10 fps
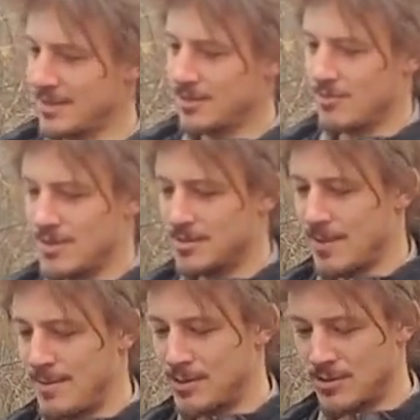degrees,
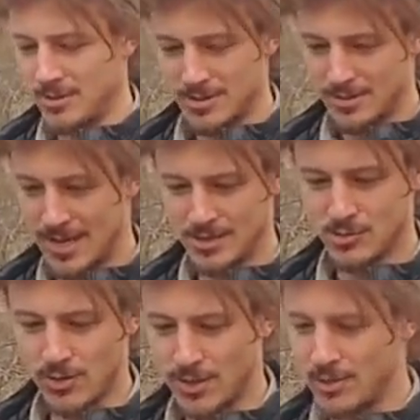maybe 10 to
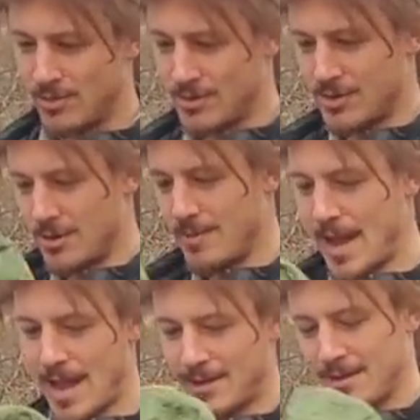20 degrees to your
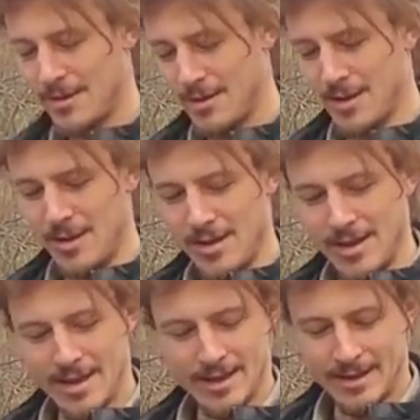bag,
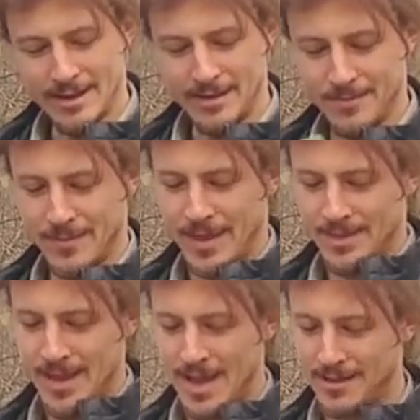
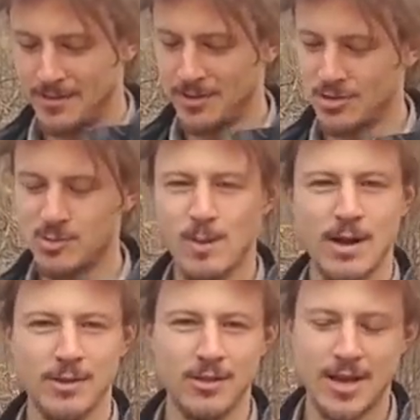and that you can just
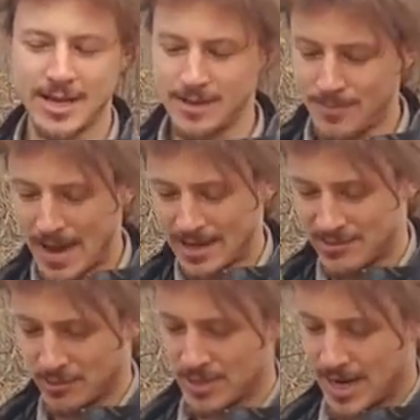buy online. It packs real